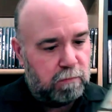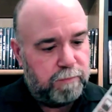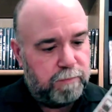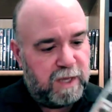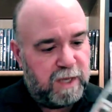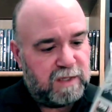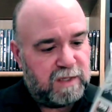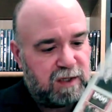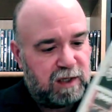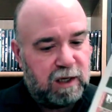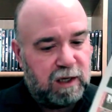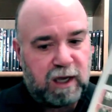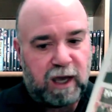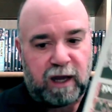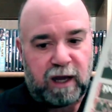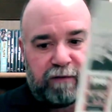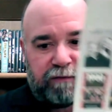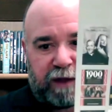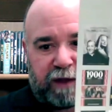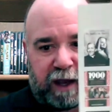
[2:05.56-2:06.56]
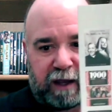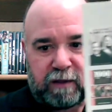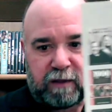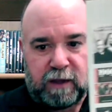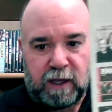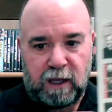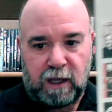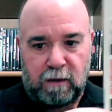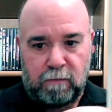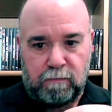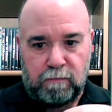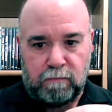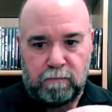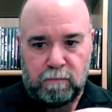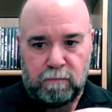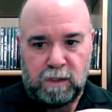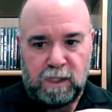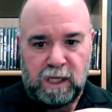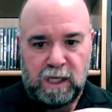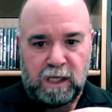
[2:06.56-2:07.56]
basically kind of like the
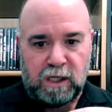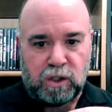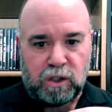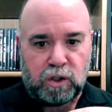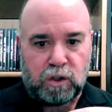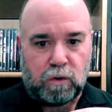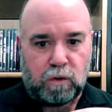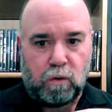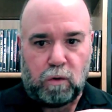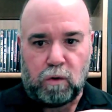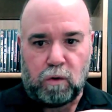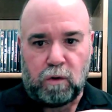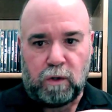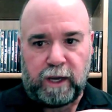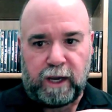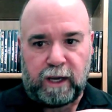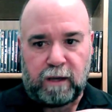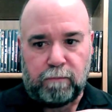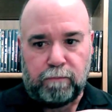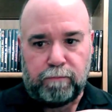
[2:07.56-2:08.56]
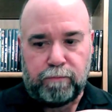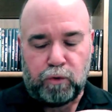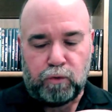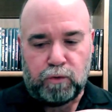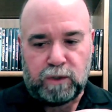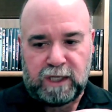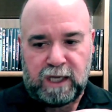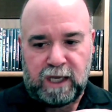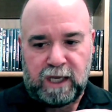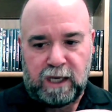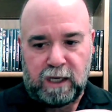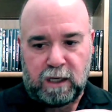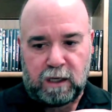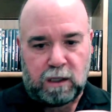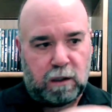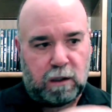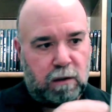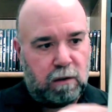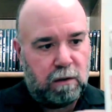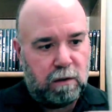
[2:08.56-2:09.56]
niche or like boutique
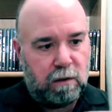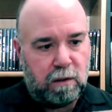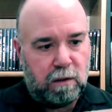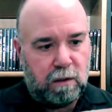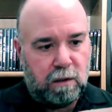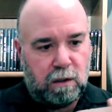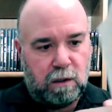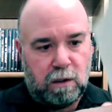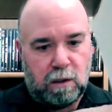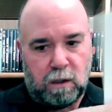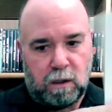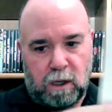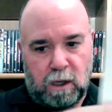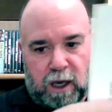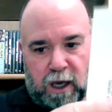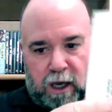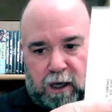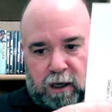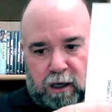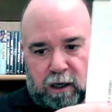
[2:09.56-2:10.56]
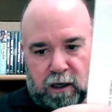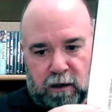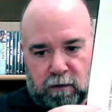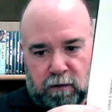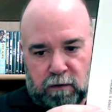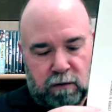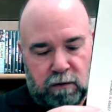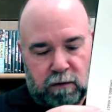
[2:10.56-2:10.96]
uh